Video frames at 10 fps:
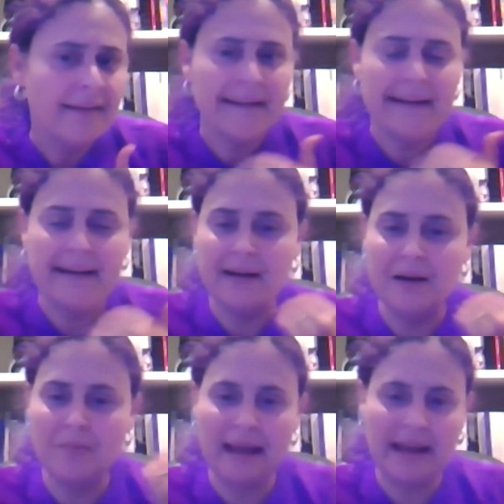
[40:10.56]

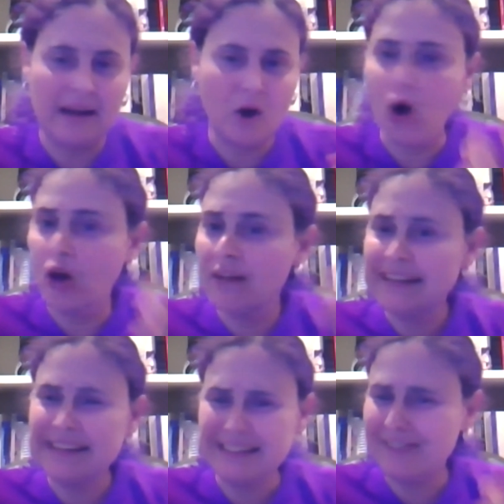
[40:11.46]
and all
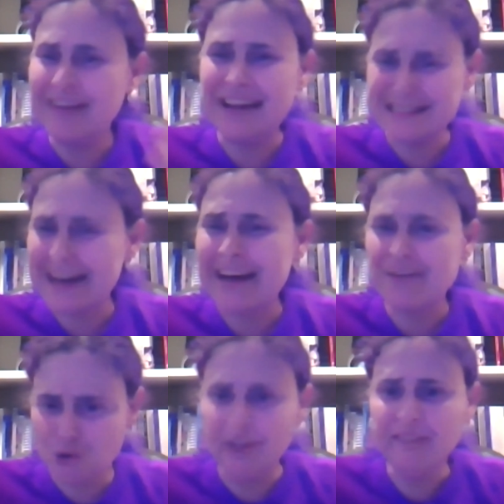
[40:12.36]
the events that
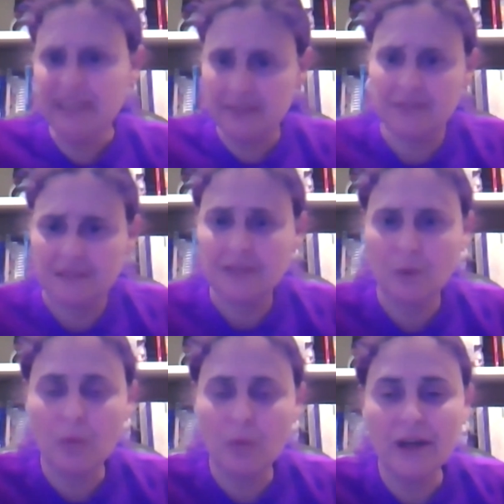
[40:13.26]
have driven
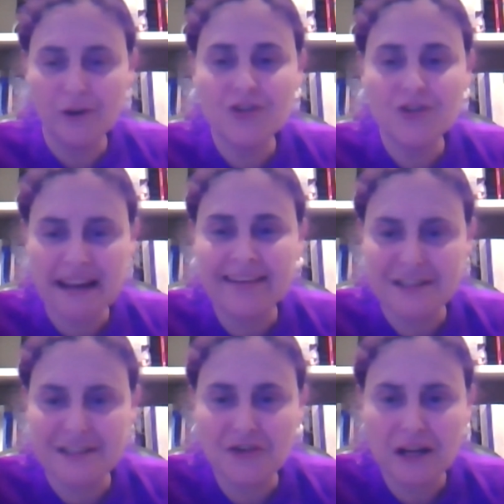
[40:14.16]
what we understand as
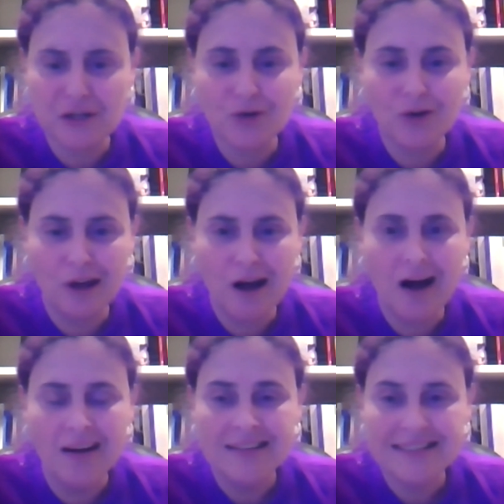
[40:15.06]
international law
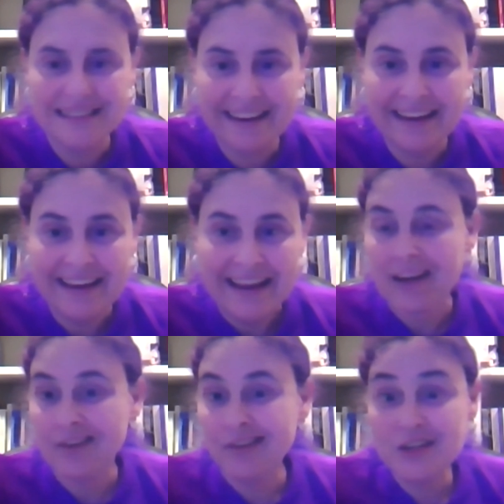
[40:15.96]
today.
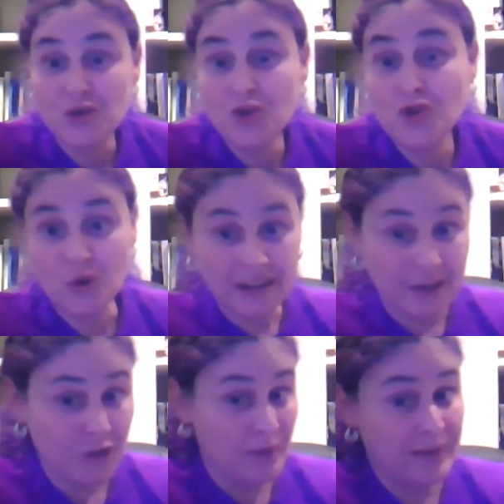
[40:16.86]
And unless you join a
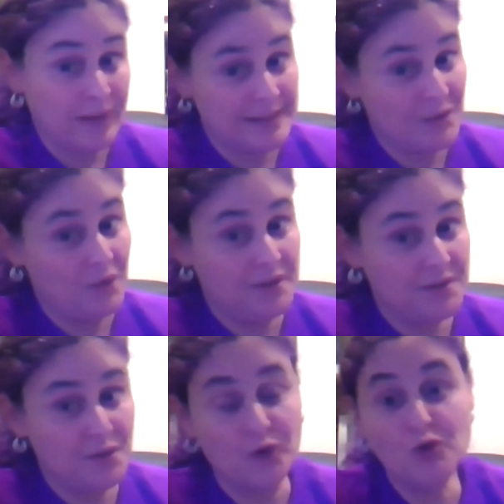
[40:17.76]
human rights
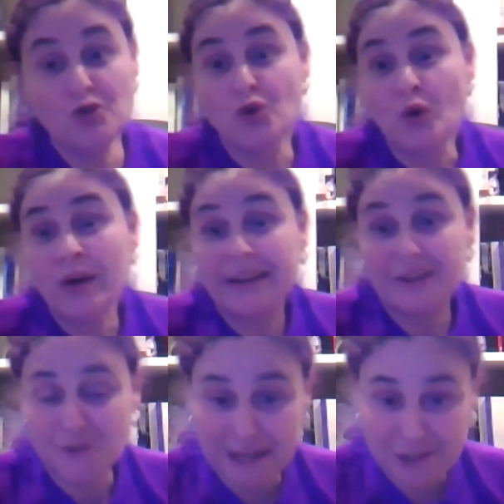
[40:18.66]
course or you join an
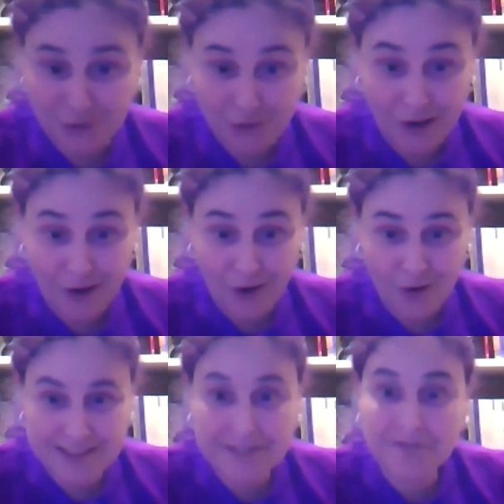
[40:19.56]
international law
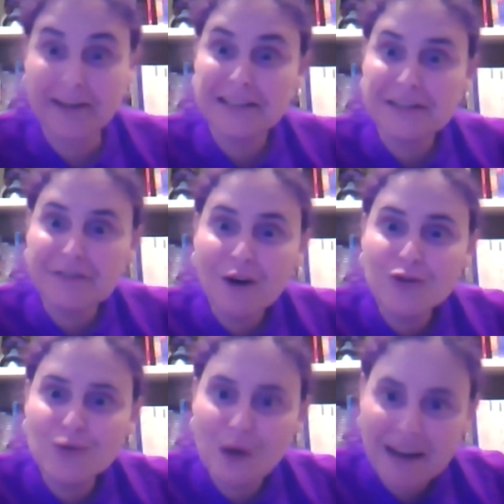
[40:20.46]
course, it's very
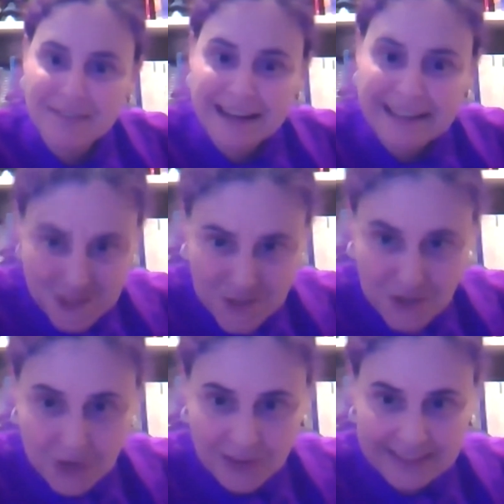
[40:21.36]
difficult to have that
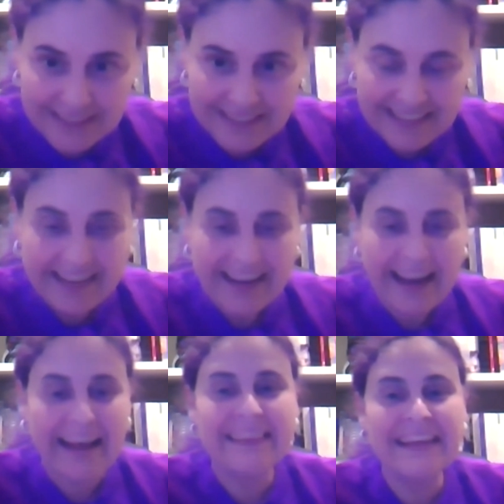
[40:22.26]
history.
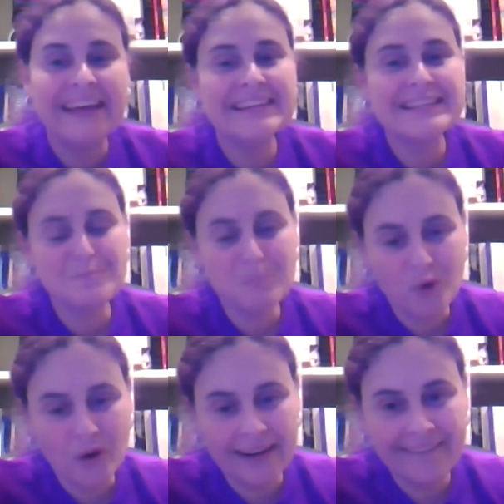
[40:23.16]
And I think it's
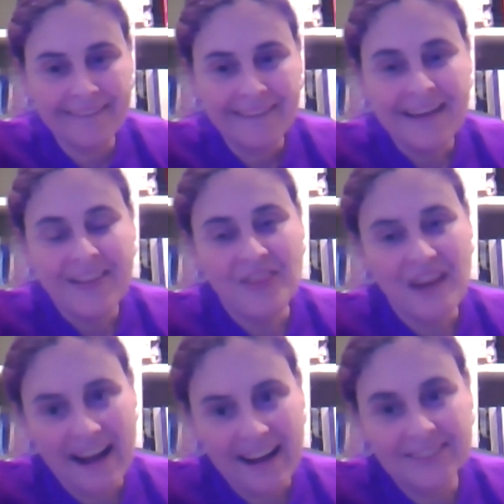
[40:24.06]
important
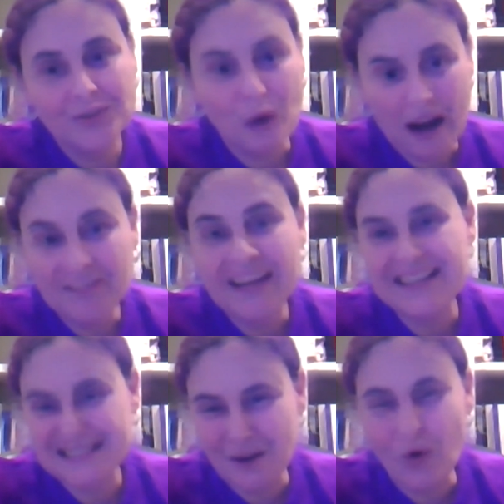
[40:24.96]
that to have that
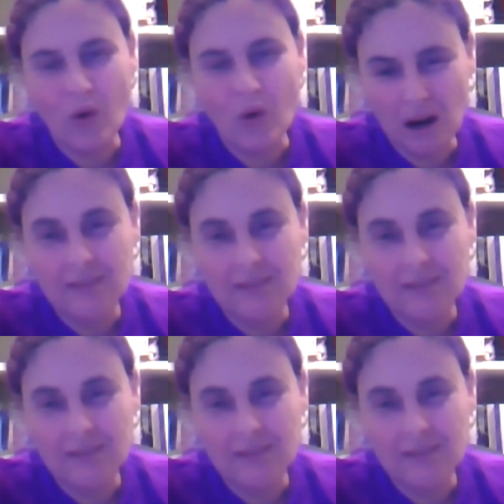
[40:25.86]
as the core.